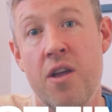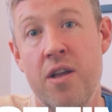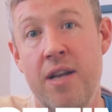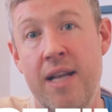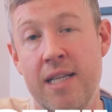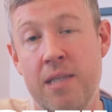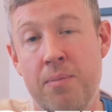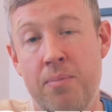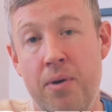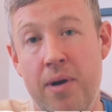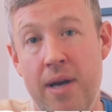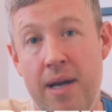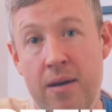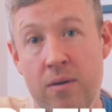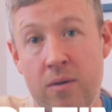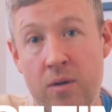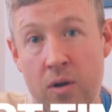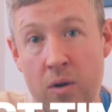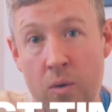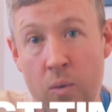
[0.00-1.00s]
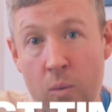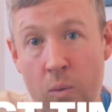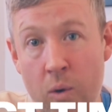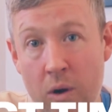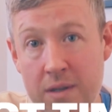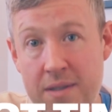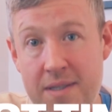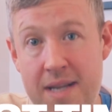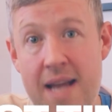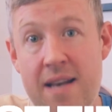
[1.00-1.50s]
You need to put in
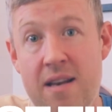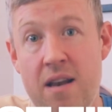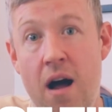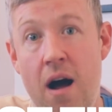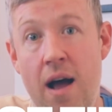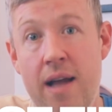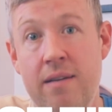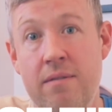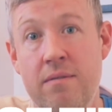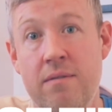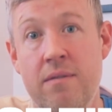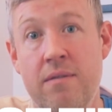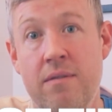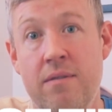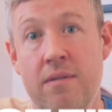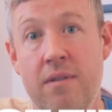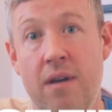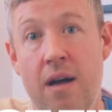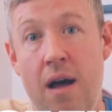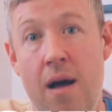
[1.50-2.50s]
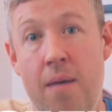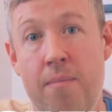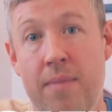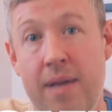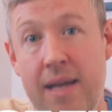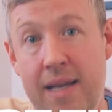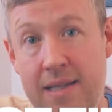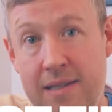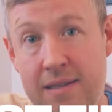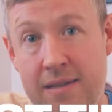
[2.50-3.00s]
what deadline
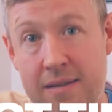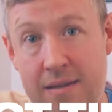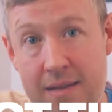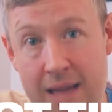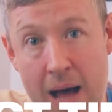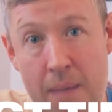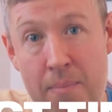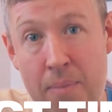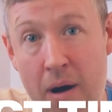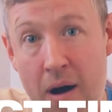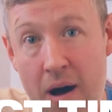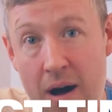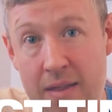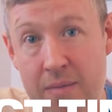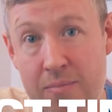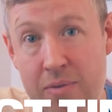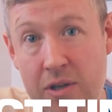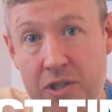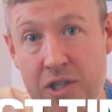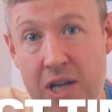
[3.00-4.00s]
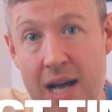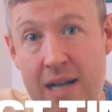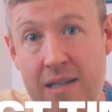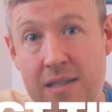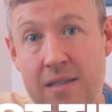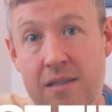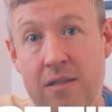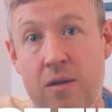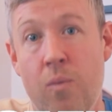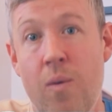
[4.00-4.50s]
is that part of the project.
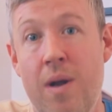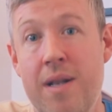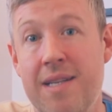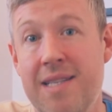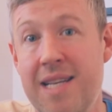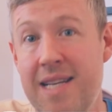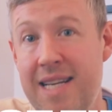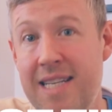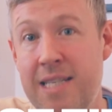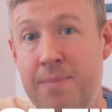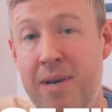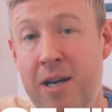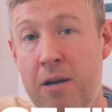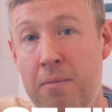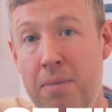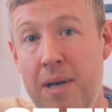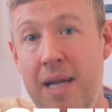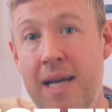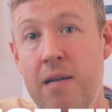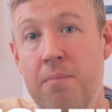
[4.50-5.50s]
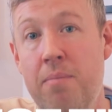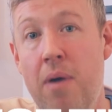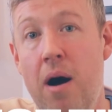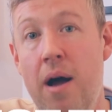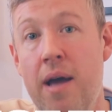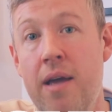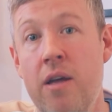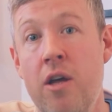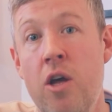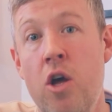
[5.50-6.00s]
So when does it need to be completed
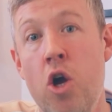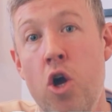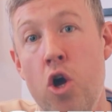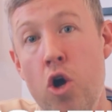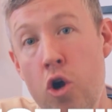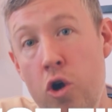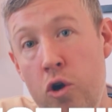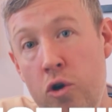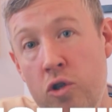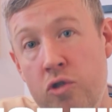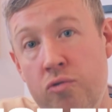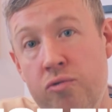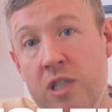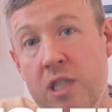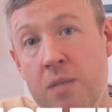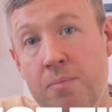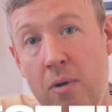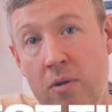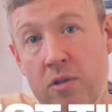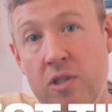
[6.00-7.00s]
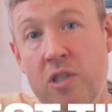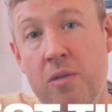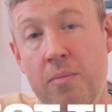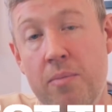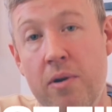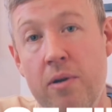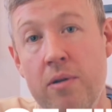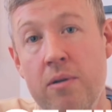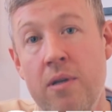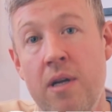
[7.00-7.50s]
by? Who's
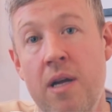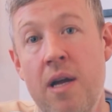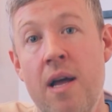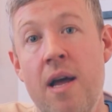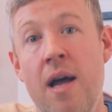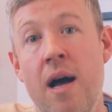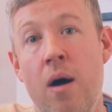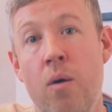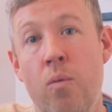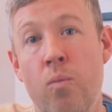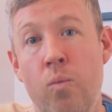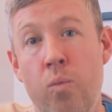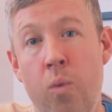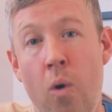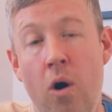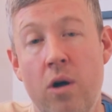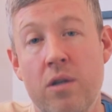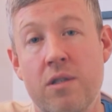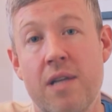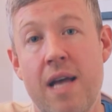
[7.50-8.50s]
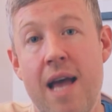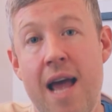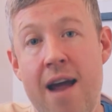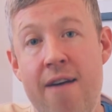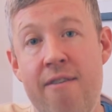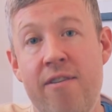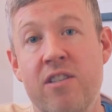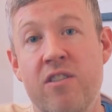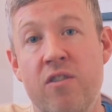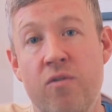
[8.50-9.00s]
responsible? And what
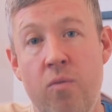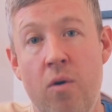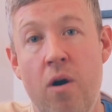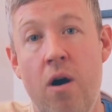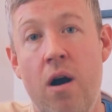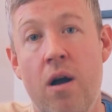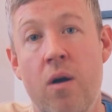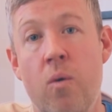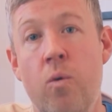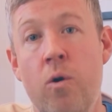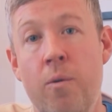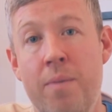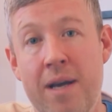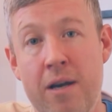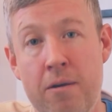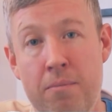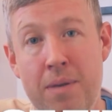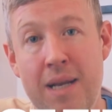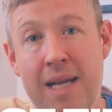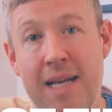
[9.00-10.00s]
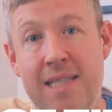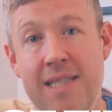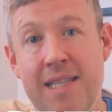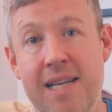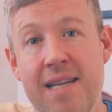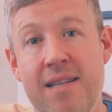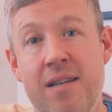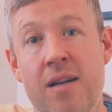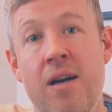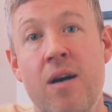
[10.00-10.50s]
areas of work will be
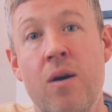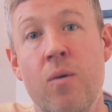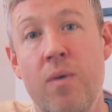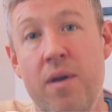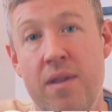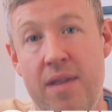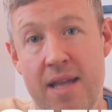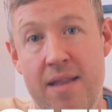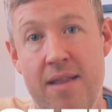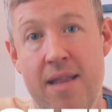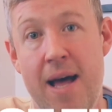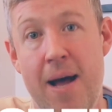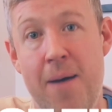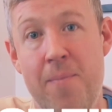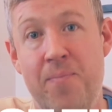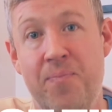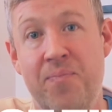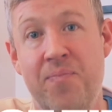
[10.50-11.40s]
completed within that?